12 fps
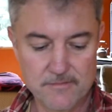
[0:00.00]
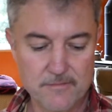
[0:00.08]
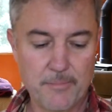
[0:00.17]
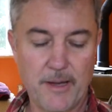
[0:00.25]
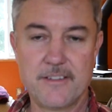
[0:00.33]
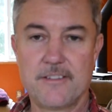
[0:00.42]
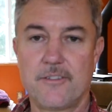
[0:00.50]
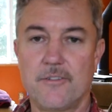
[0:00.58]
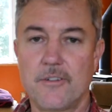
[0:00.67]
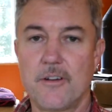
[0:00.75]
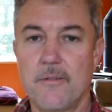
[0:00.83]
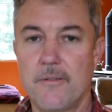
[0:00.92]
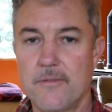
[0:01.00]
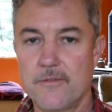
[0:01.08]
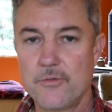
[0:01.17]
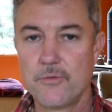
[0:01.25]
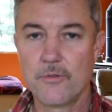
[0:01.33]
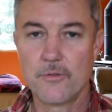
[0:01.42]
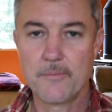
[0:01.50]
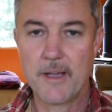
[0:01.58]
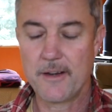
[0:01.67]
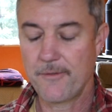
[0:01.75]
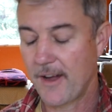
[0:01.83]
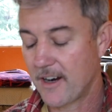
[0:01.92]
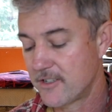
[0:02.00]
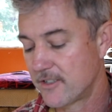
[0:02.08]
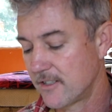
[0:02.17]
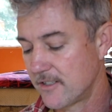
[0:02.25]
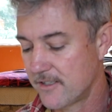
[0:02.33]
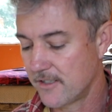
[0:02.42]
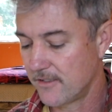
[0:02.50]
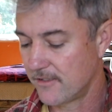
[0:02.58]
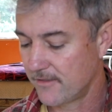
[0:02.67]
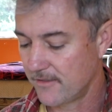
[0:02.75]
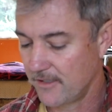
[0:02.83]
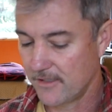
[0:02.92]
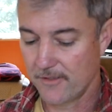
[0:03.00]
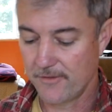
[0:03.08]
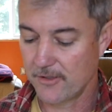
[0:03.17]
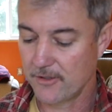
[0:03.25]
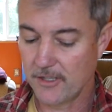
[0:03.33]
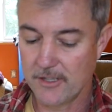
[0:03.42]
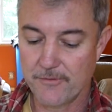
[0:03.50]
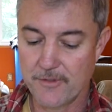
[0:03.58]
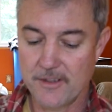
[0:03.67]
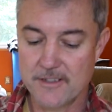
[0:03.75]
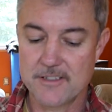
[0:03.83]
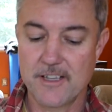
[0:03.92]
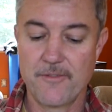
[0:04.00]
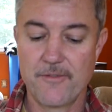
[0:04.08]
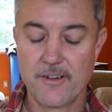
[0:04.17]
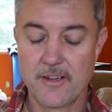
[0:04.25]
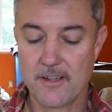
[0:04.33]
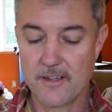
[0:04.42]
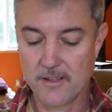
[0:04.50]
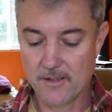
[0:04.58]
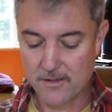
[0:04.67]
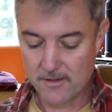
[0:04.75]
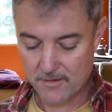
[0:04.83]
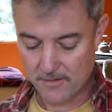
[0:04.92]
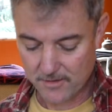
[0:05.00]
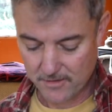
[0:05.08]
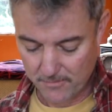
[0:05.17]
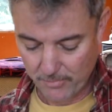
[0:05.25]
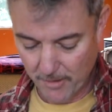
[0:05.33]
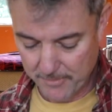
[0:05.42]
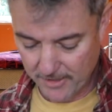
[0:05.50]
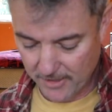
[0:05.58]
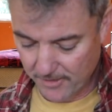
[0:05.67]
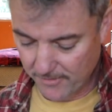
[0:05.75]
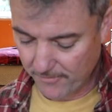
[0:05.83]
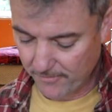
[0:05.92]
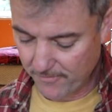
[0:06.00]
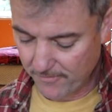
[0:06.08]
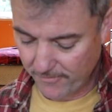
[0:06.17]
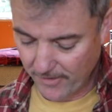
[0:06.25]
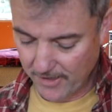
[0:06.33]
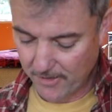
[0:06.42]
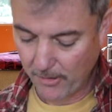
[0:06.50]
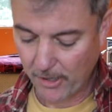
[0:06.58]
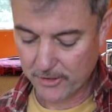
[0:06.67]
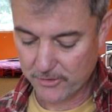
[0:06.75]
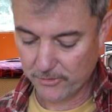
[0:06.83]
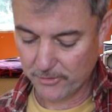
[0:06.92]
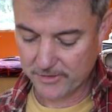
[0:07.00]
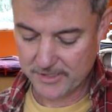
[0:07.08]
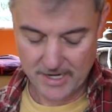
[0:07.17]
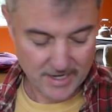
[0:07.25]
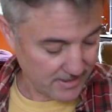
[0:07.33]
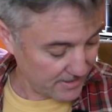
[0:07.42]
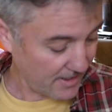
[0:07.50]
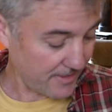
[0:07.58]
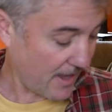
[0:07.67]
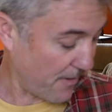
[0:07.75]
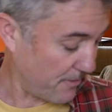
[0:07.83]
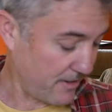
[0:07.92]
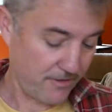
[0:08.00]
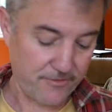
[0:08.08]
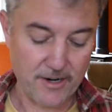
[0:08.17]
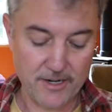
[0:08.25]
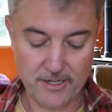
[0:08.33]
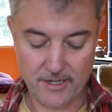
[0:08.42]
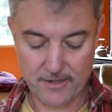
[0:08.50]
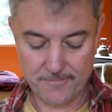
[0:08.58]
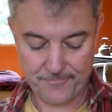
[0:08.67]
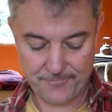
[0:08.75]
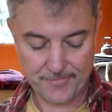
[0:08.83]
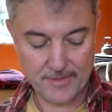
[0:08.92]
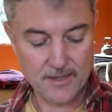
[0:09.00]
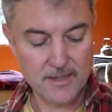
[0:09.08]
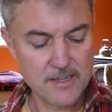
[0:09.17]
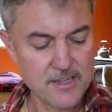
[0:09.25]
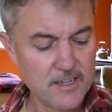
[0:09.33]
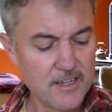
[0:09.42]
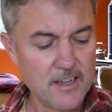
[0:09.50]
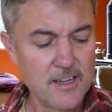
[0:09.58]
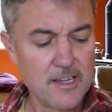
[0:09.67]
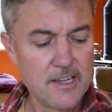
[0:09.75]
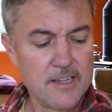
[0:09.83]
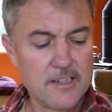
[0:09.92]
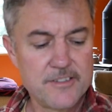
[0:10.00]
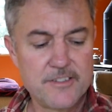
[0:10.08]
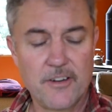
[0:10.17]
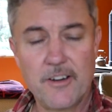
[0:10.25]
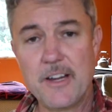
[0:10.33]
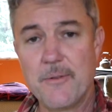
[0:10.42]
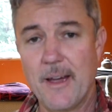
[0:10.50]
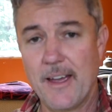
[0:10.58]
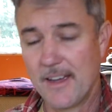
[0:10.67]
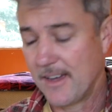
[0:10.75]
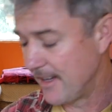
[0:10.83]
bicycle tool manufacturer. So if you're looking for this stuff, you're probably going to find a Park Tool stand, and that one is very good. So anyway,